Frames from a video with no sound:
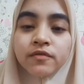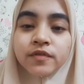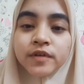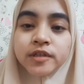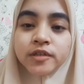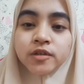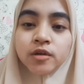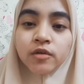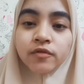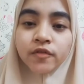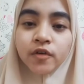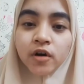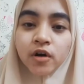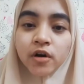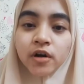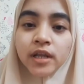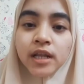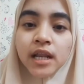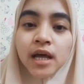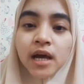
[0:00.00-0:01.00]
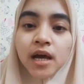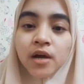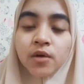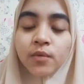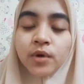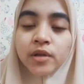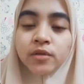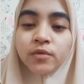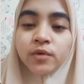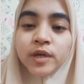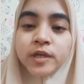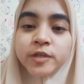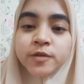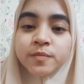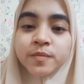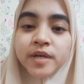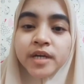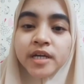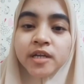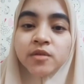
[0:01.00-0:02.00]
First of all, I want to
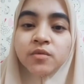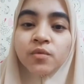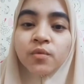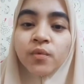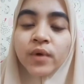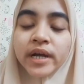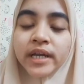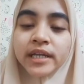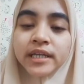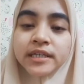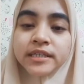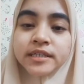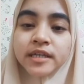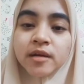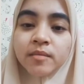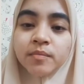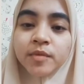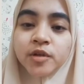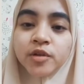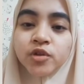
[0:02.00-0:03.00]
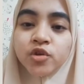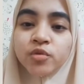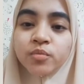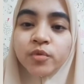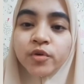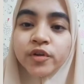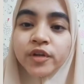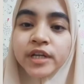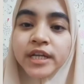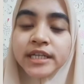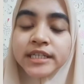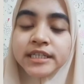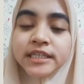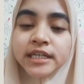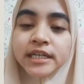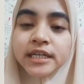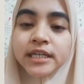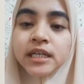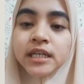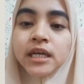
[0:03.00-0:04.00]
explain what is amplitude
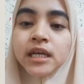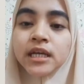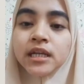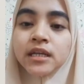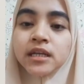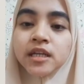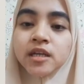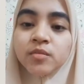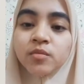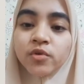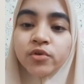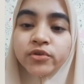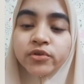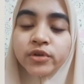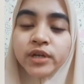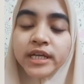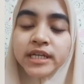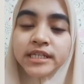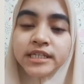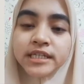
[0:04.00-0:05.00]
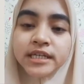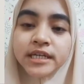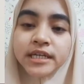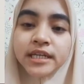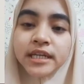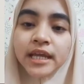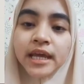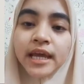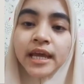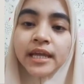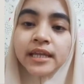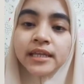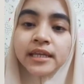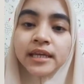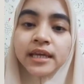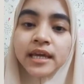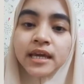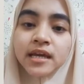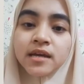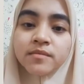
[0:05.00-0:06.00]
modulation, demodulation, and
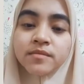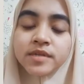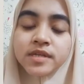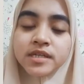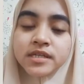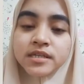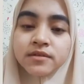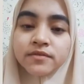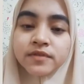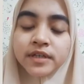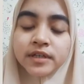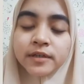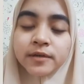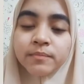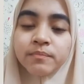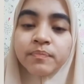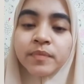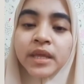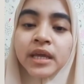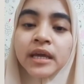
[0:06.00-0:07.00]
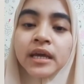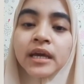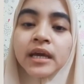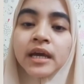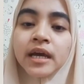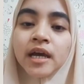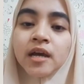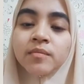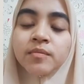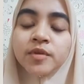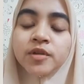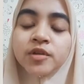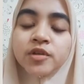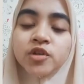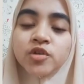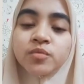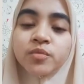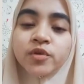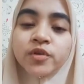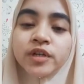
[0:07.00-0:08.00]
AM receiver.
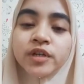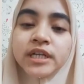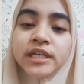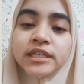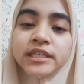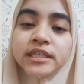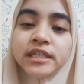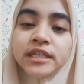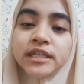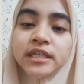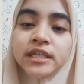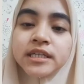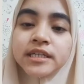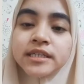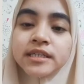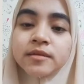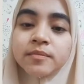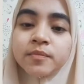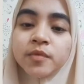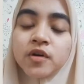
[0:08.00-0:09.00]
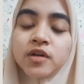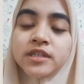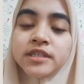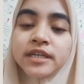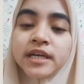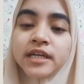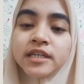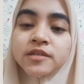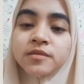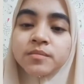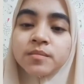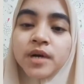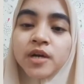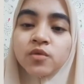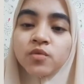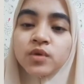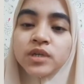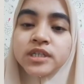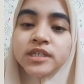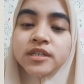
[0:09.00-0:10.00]
Amplitude modulation is a process
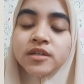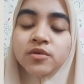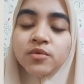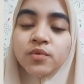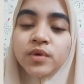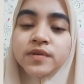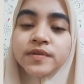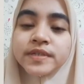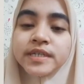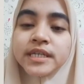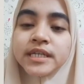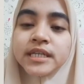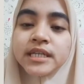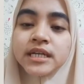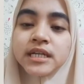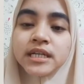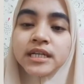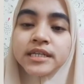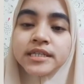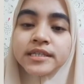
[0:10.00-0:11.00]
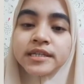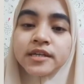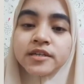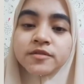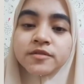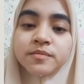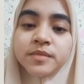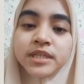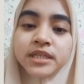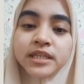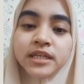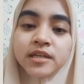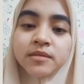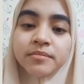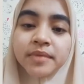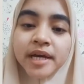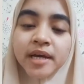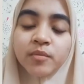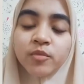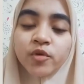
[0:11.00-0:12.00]
by which the wave signal is transmitted
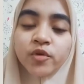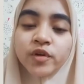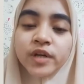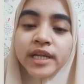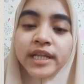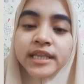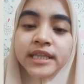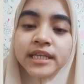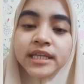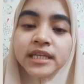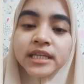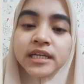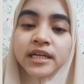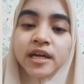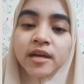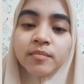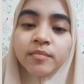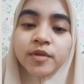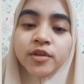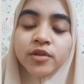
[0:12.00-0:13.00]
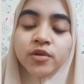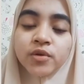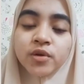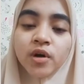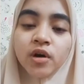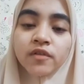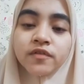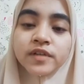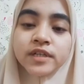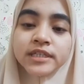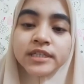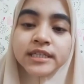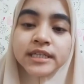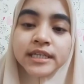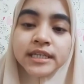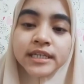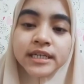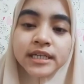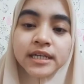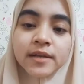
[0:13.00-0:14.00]
by modulating the amplitude of the
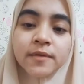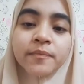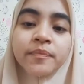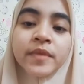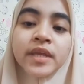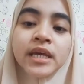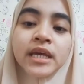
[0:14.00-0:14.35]
signal.